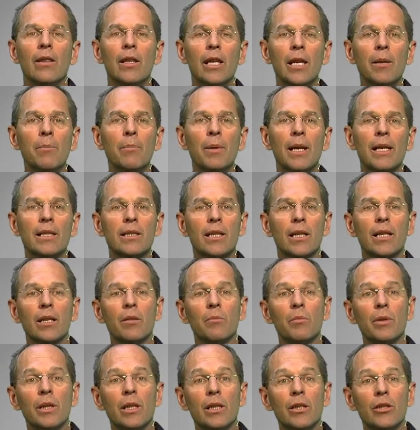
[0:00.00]
The impacts that
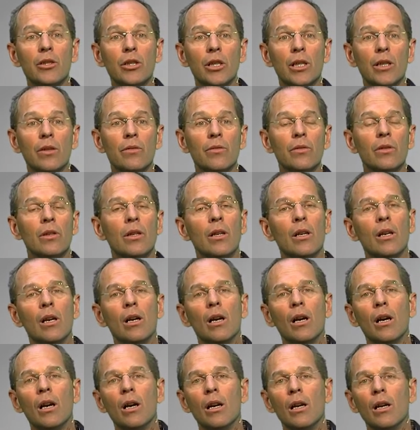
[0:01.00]
can be achieved
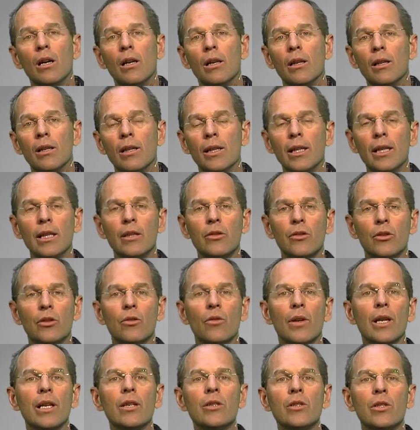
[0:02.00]
lead to
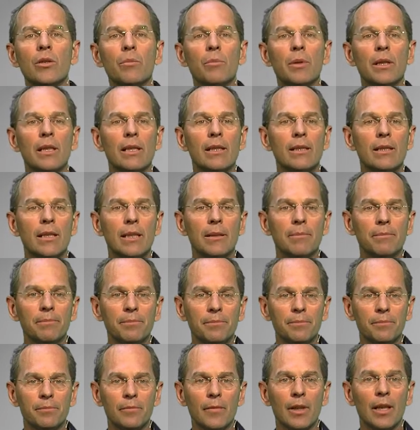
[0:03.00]
greater stability
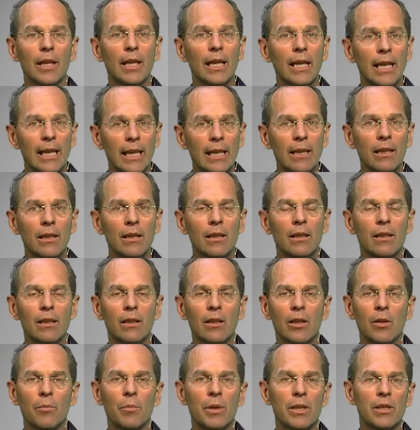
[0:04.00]
in
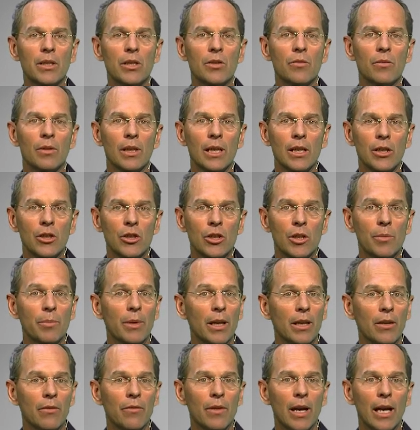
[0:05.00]
the business
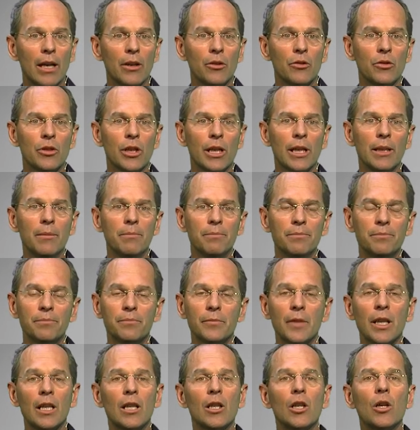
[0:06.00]
relationship and the value chain.
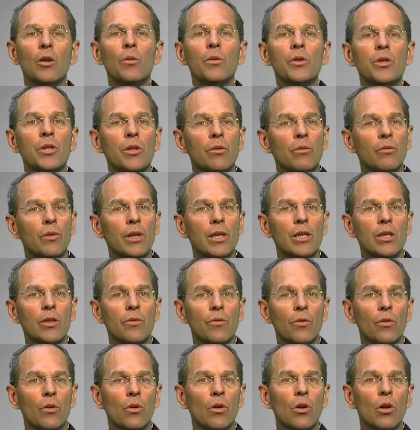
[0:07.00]
It lowers the risks
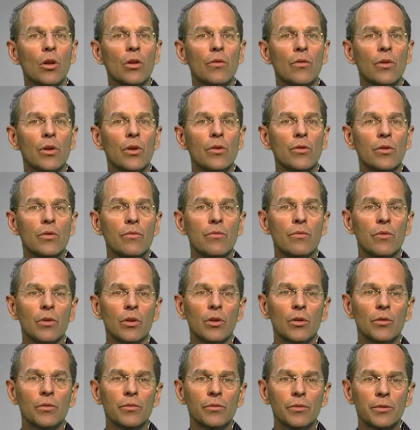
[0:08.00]
for all of those
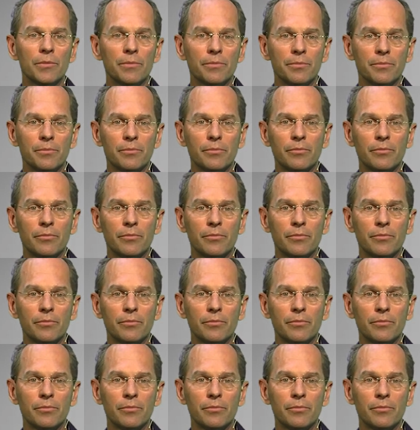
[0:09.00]
involved,